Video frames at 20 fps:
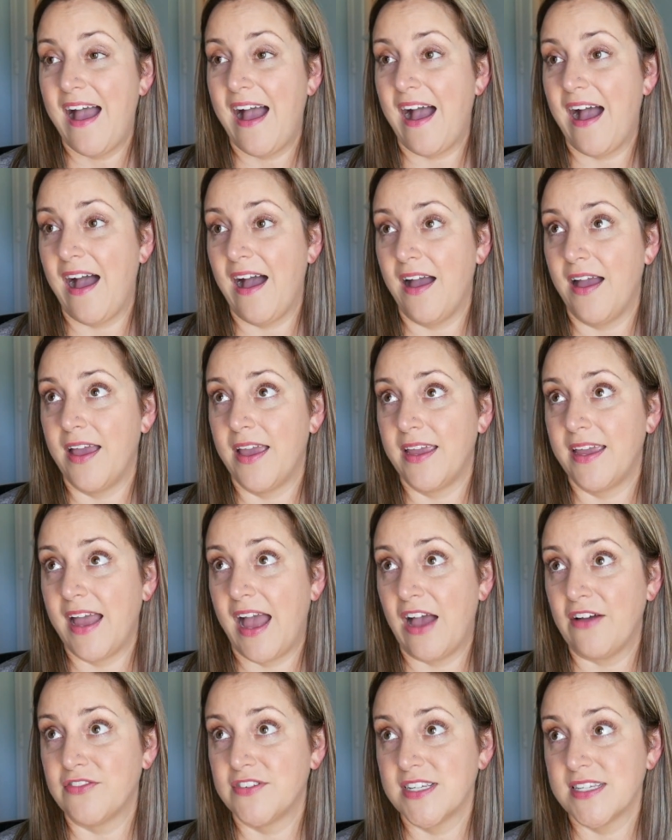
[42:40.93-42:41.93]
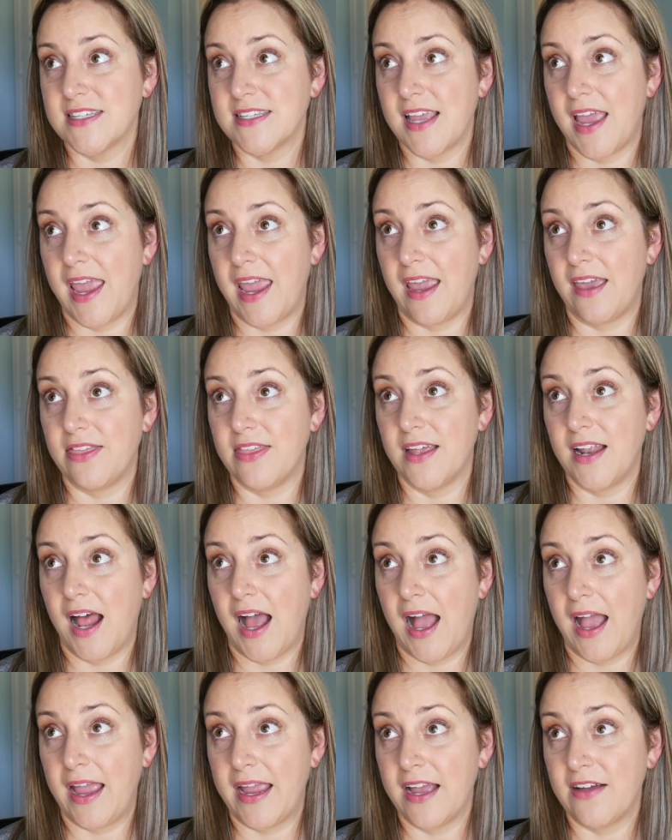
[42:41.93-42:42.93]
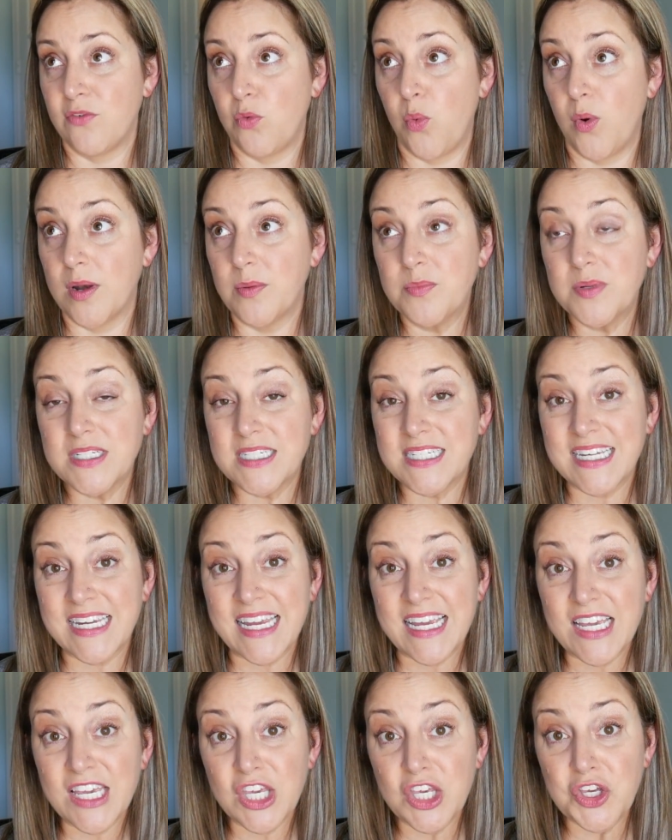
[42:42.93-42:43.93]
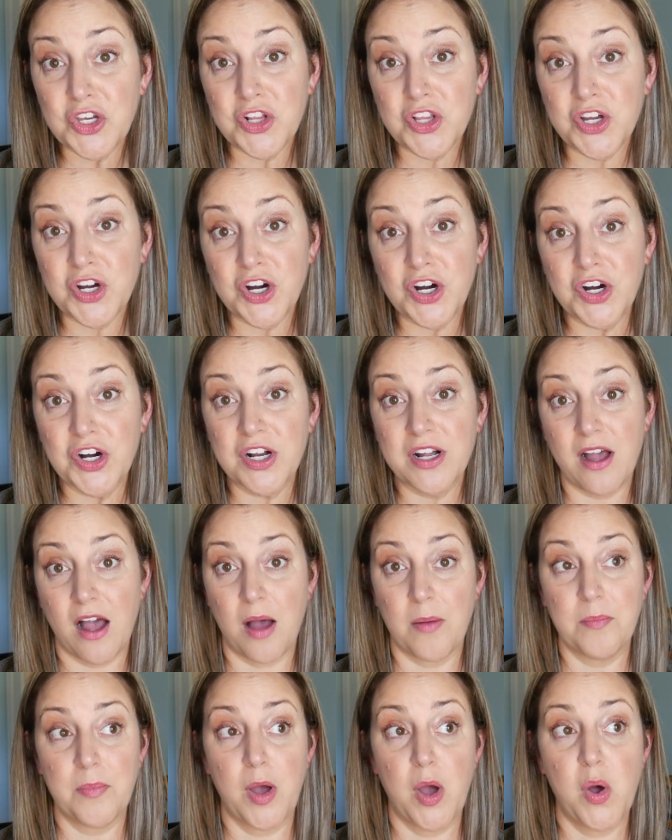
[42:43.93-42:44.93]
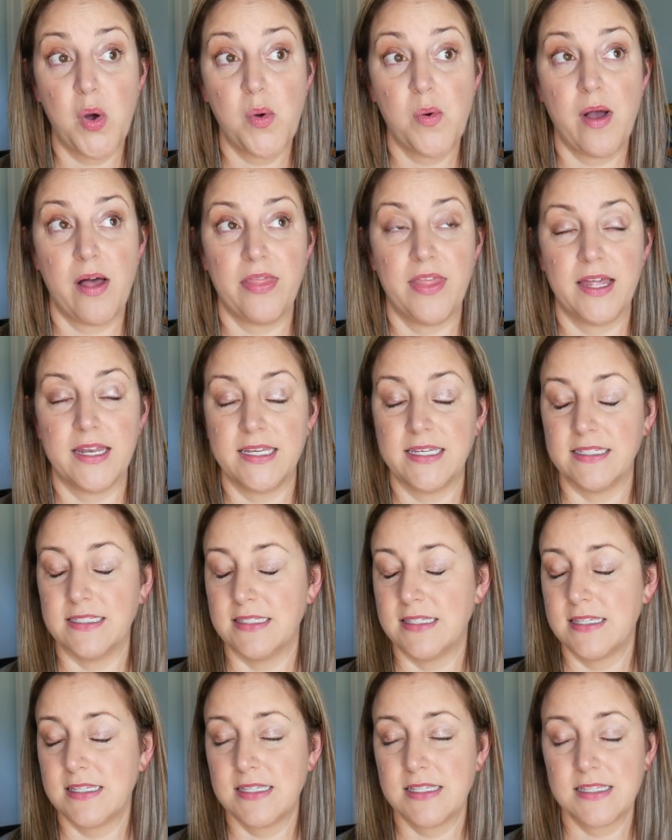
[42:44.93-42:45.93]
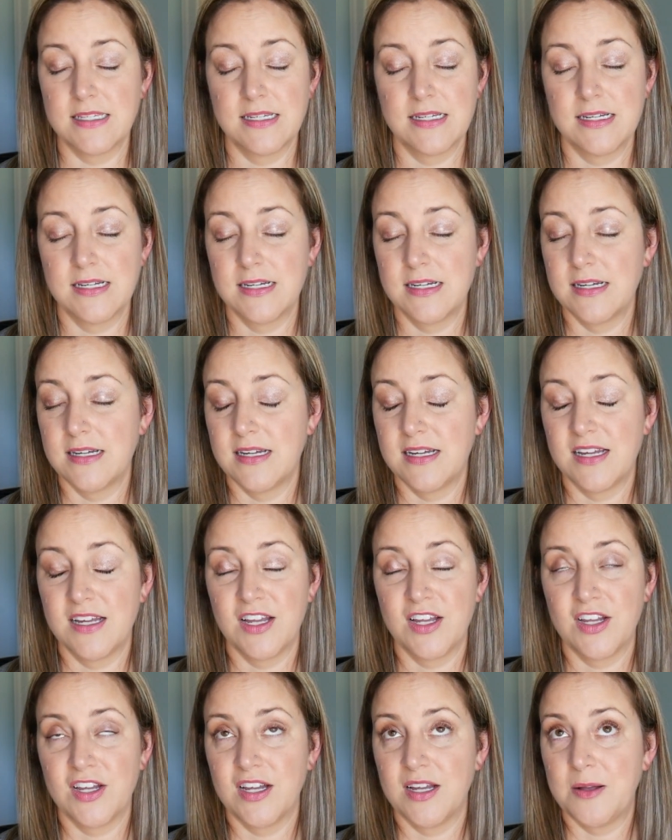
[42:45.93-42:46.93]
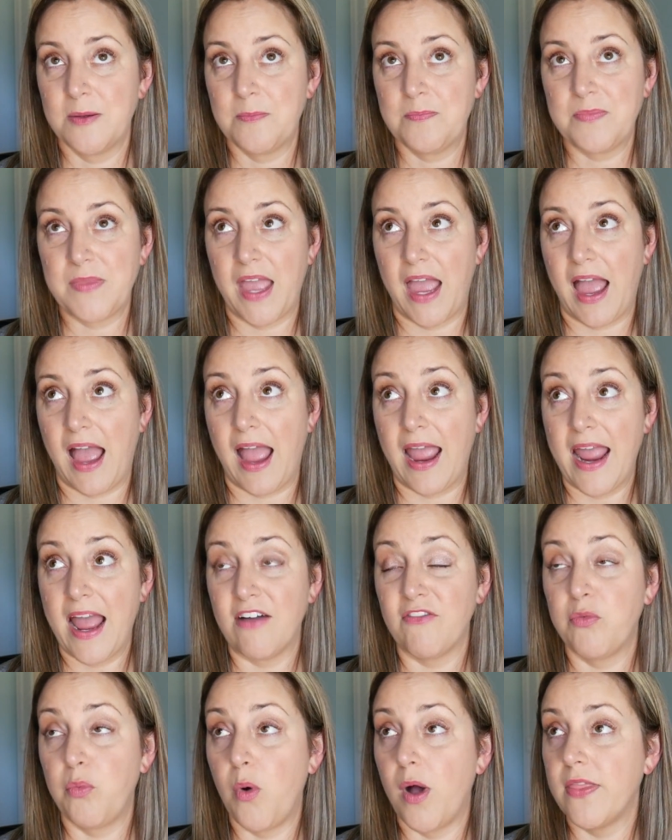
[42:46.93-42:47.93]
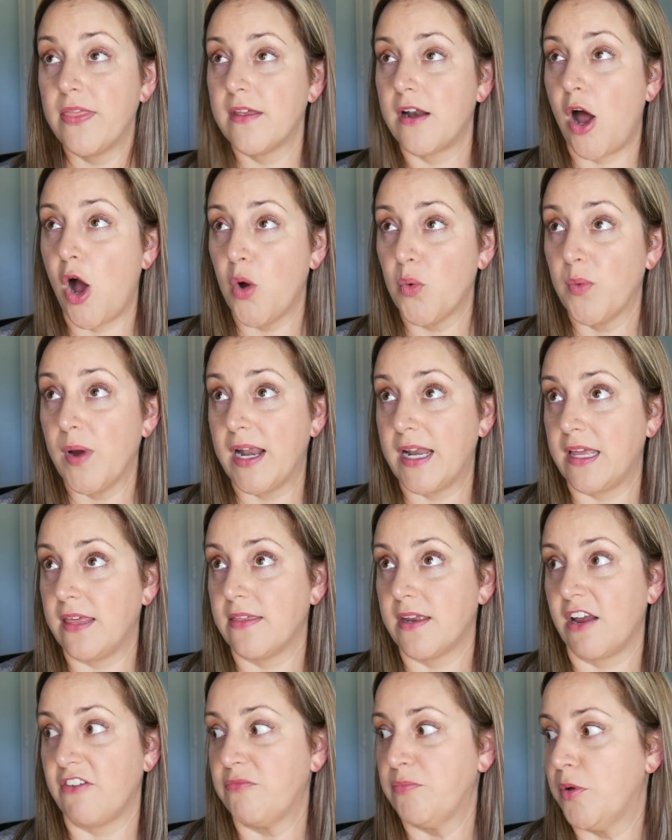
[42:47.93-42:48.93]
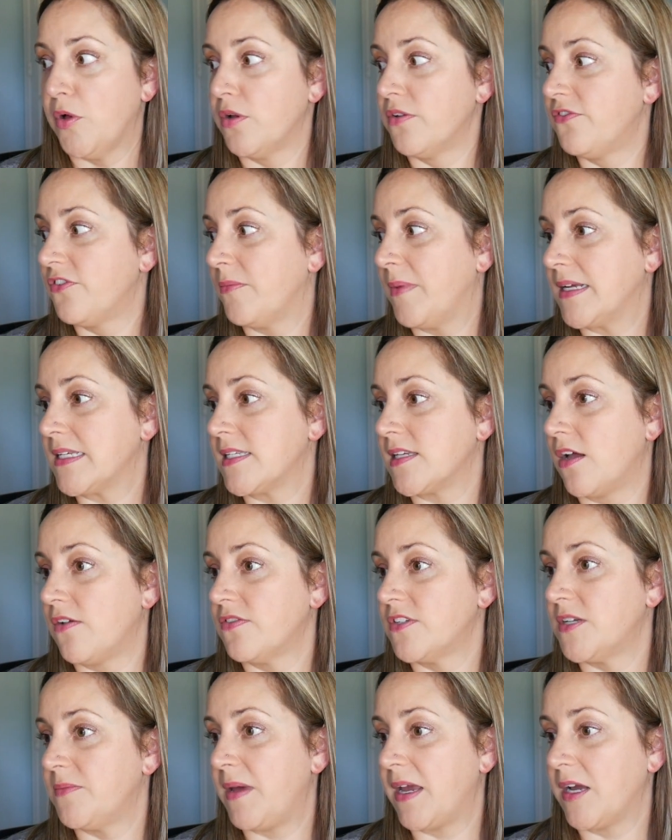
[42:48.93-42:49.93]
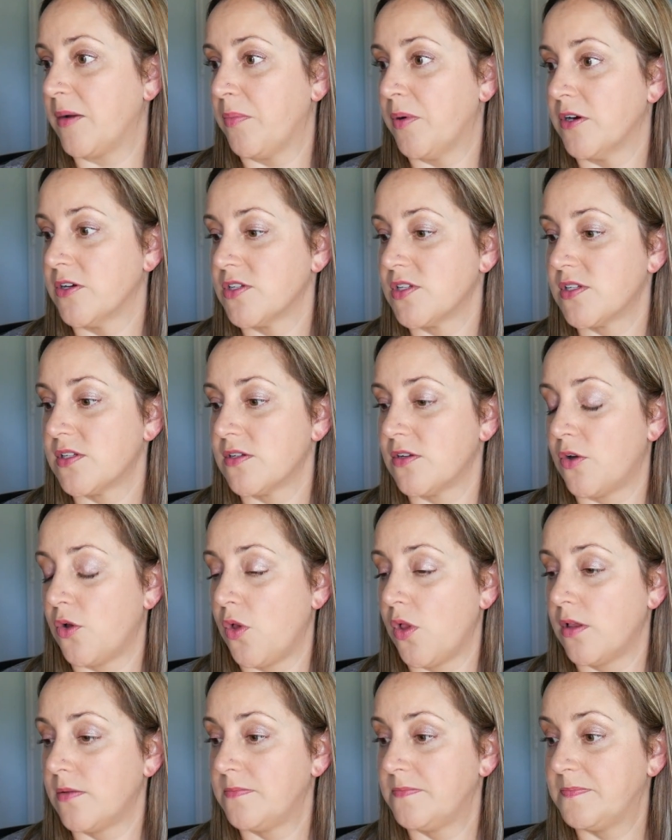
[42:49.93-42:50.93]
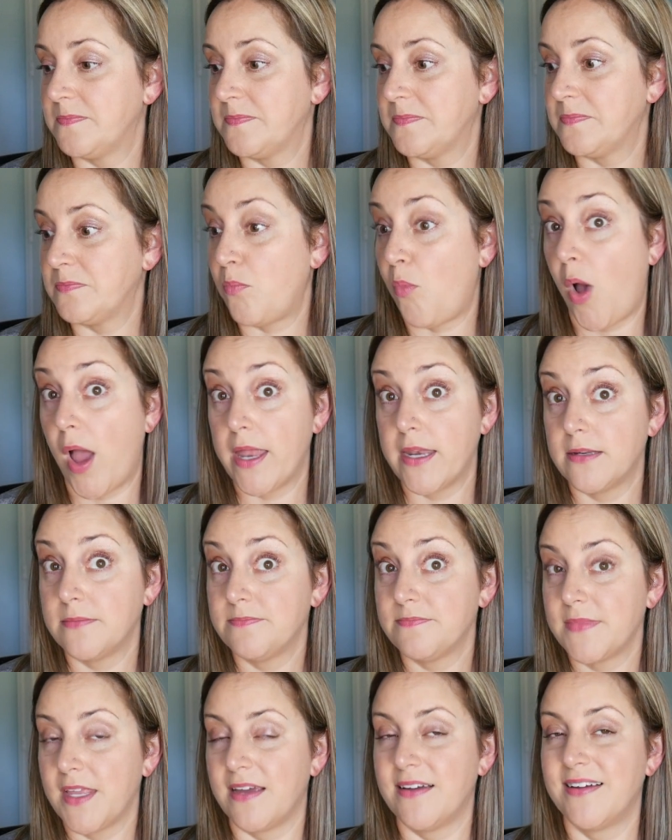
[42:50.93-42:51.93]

I have to say that I have one particular combo that is, I have one already that I've pulled for myself to make a personal one,